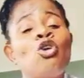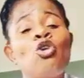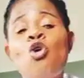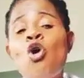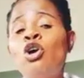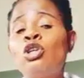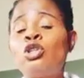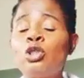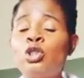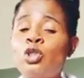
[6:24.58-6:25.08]

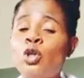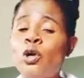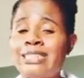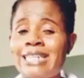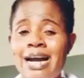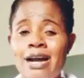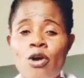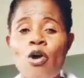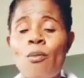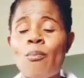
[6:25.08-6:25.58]
Go to
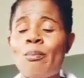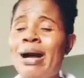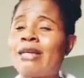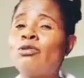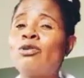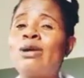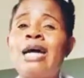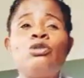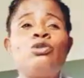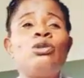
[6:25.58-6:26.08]
church and come
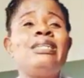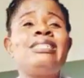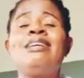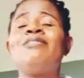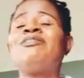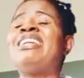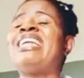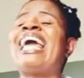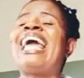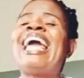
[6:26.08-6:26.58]
back. You can do it
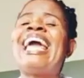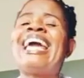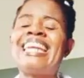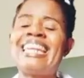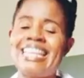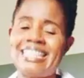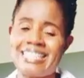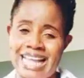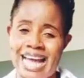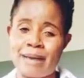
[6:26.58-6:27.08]
even
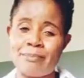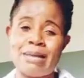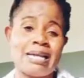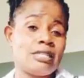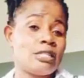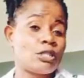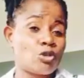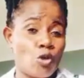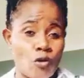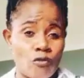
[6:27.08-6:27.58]
any time
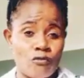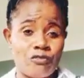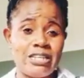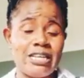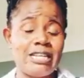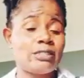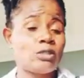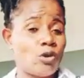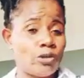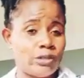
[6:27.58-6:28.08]
that is
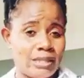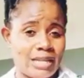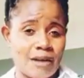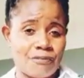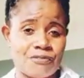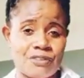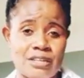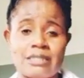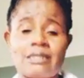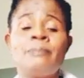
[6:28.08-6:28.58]
convenient on
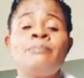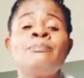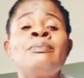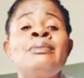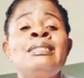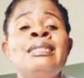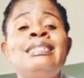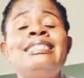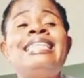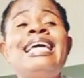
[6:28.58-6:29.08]
that first.
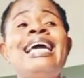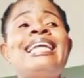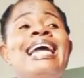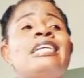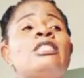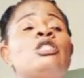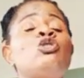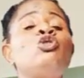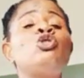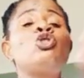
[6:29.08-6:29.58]
Then
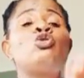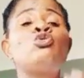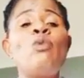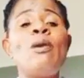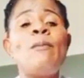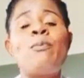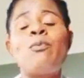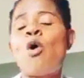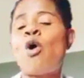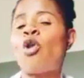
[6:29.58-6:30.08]
as you
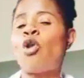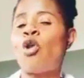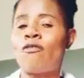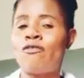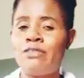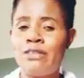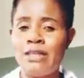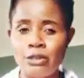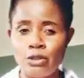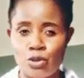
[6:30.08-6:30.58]
sweep all
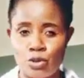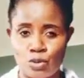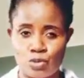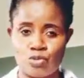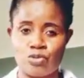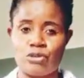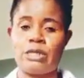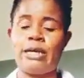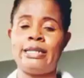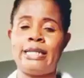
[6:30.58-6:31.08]
of them
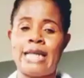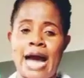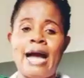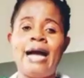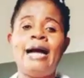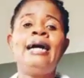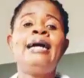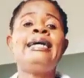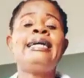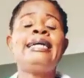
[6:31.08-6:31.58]

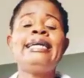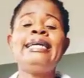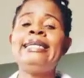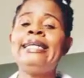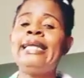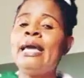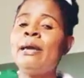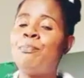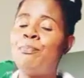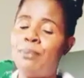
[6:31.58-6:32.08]
together
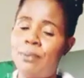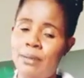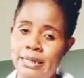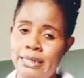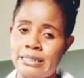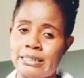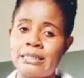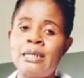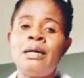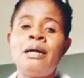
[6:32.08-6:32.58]
in a
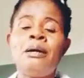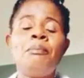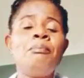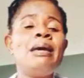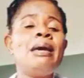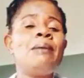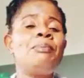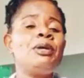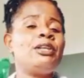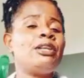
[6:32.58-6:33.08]
place,
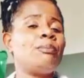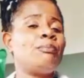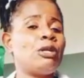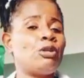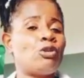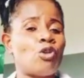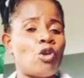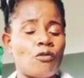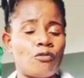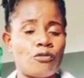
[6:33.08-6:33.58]
maybe in the
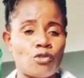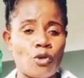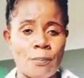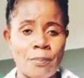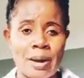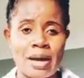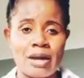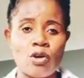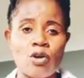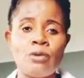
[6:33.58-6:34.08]
middle of your
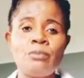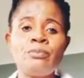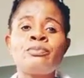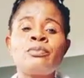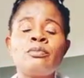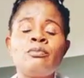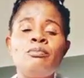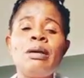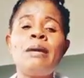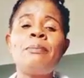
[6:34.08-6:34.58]
parlor,
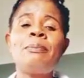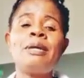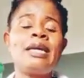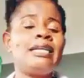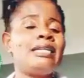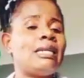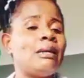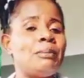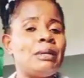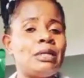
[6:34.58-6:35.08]
maybe
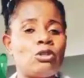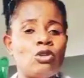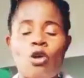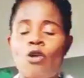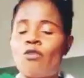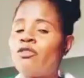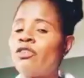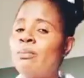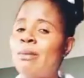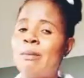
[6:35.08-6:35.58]
in the middle
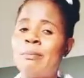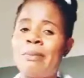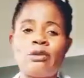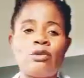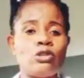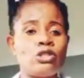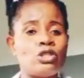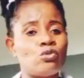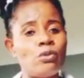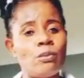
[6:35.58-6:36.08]
of, remember,
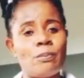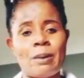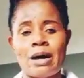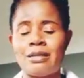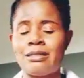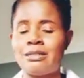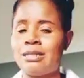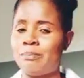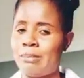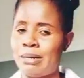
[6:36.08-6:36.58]
don't sweep
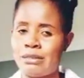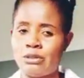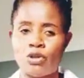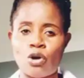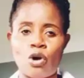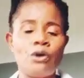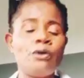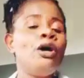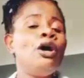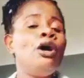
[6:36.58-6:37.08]
out the main
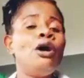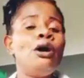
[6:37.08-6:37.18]
door,